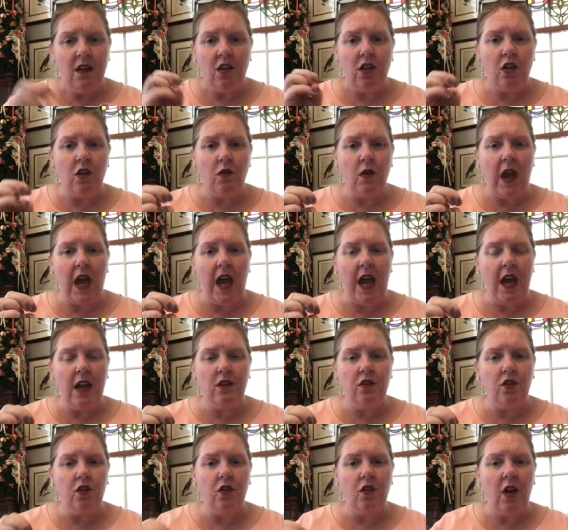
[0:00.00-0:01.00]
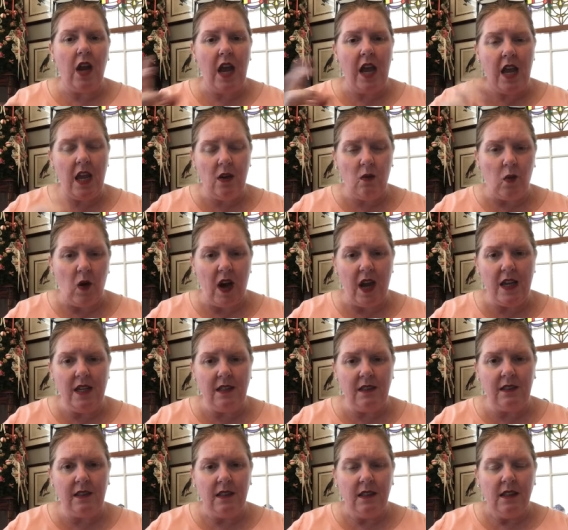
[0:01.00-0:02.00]
you add your egg
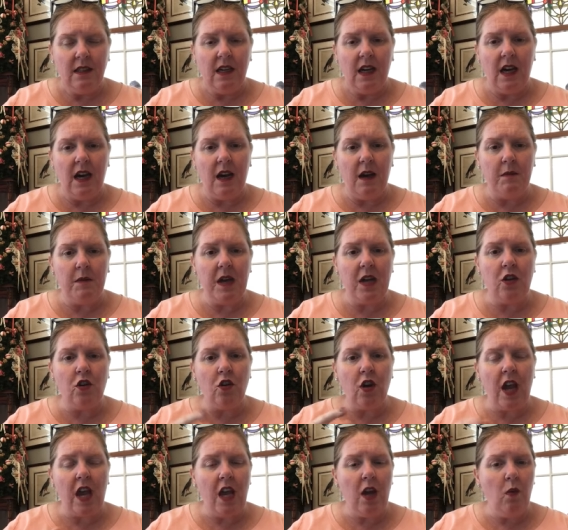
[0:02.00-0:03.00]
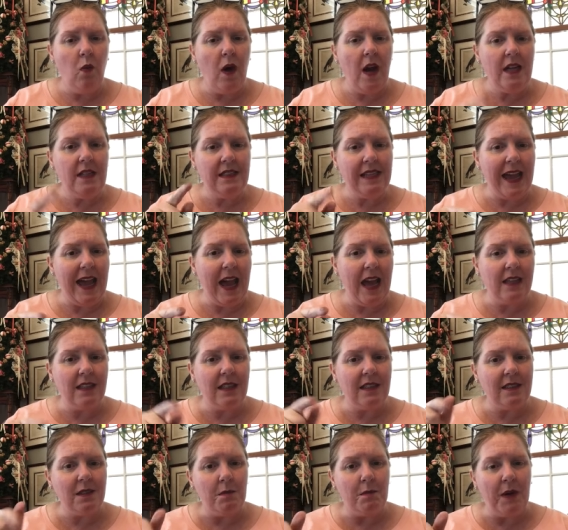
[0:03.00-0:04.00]
whites, and your egg whites act
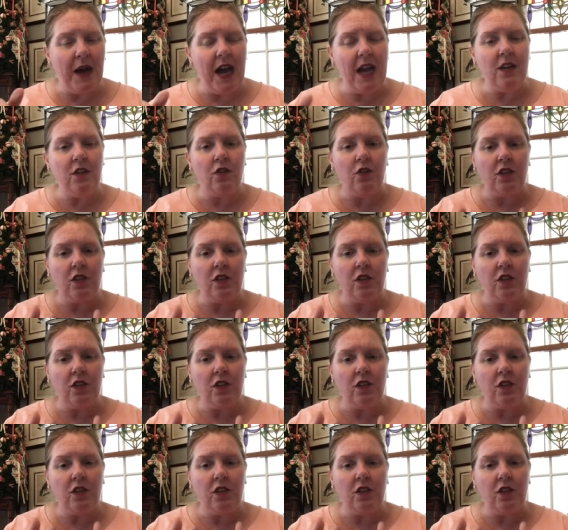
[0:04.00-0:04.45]
as a binder.